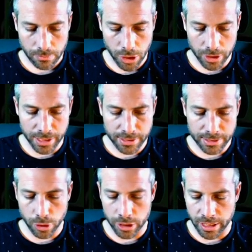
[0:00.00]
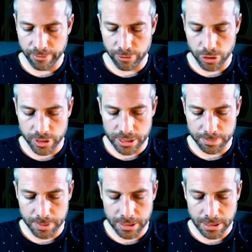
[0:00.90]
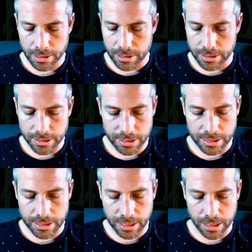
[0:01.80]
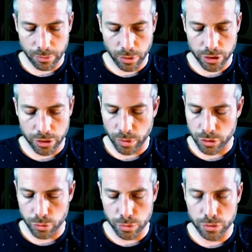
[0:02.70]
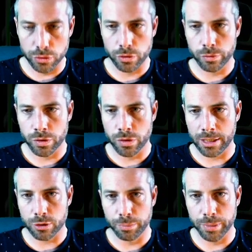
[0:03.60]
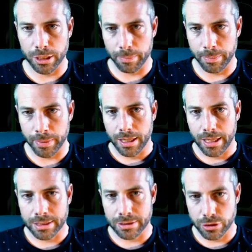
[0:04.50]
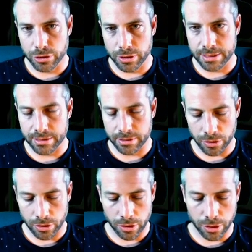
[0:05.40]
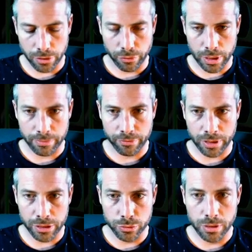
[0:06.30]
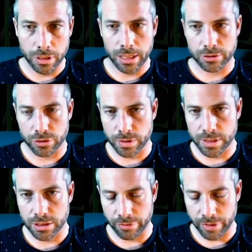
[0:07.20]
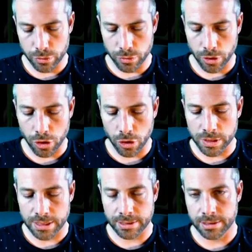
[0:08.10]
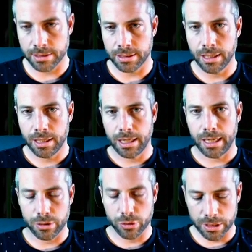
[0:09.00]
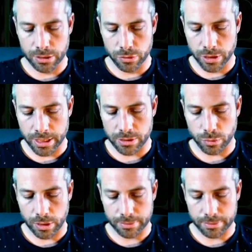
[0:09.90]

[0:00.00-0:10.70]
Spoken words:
Okay, so again, for the TSP, this is exactly what you would do. You would like to pick up successor value as a successor value, the closest city according to the next one.